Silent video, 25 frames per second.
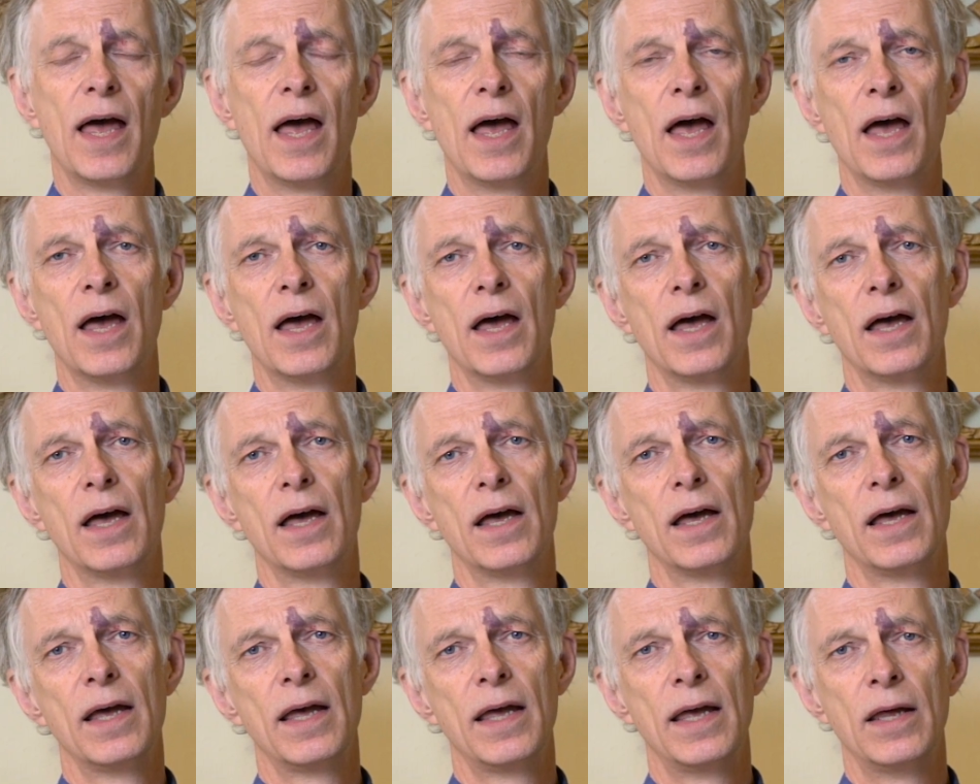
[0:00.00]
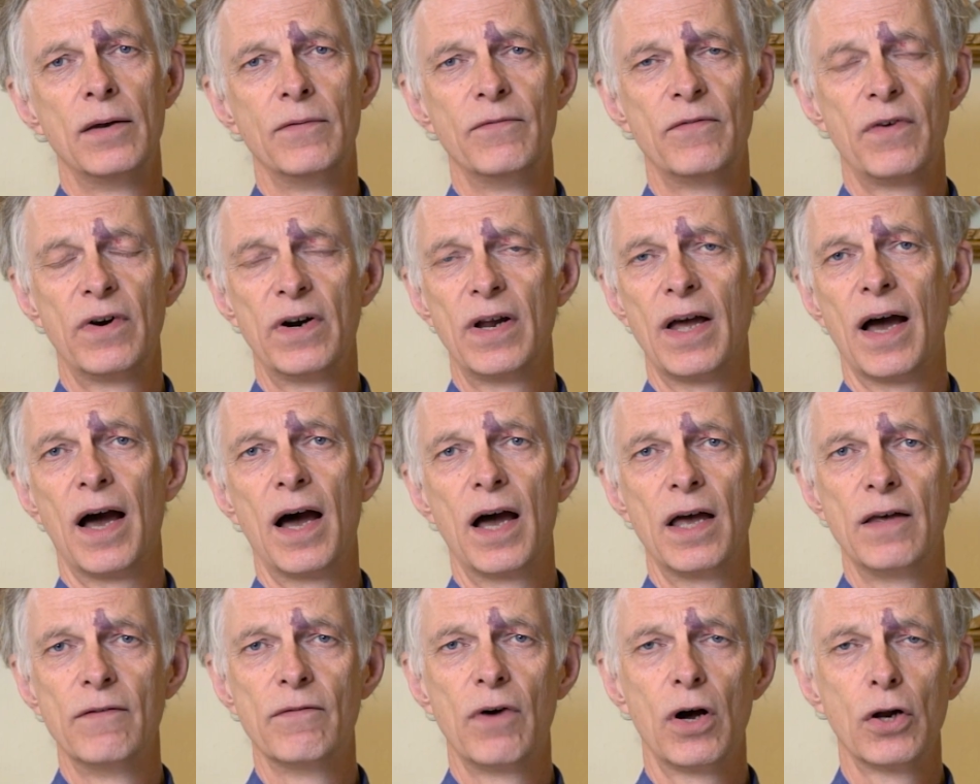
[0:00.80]
in very
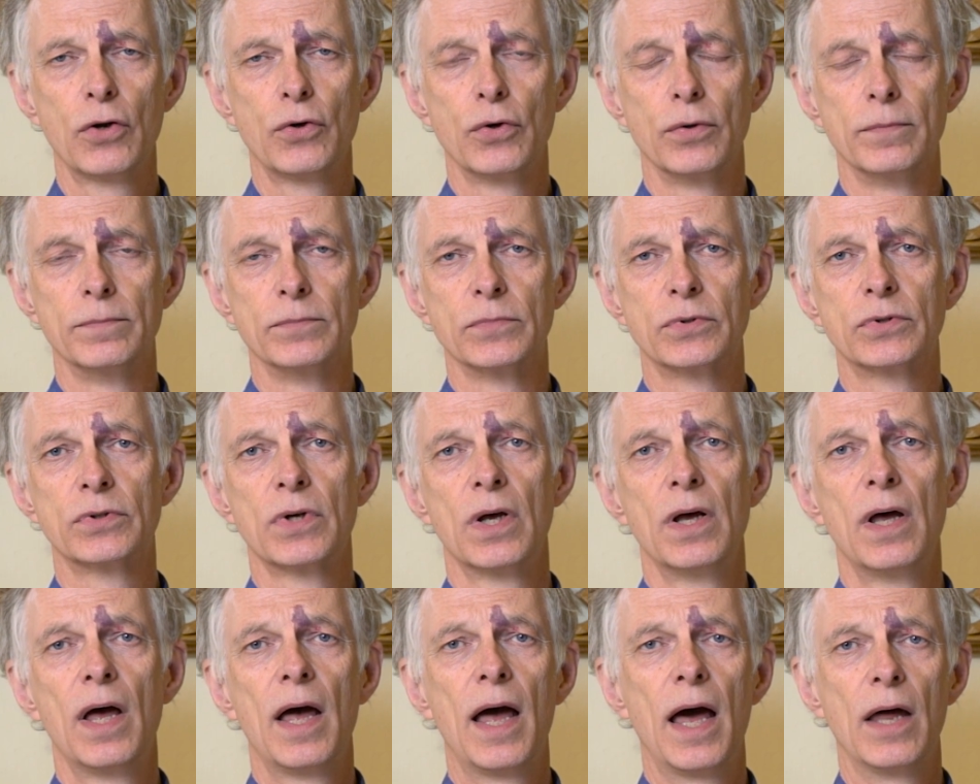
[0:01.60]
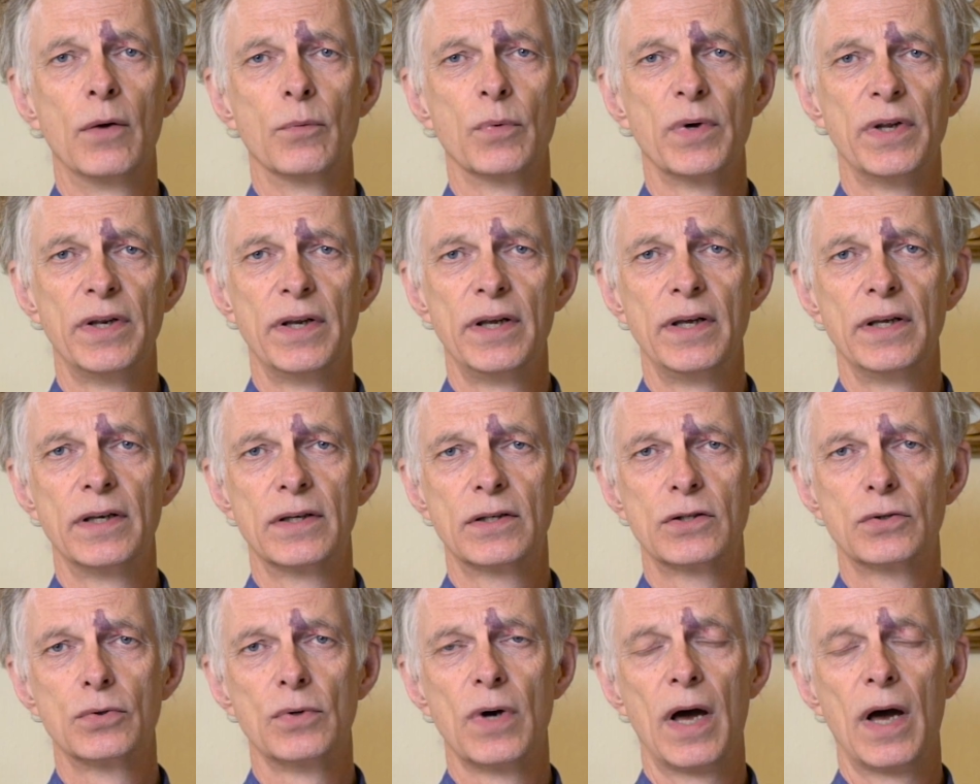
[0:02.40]
high volumes, and we need to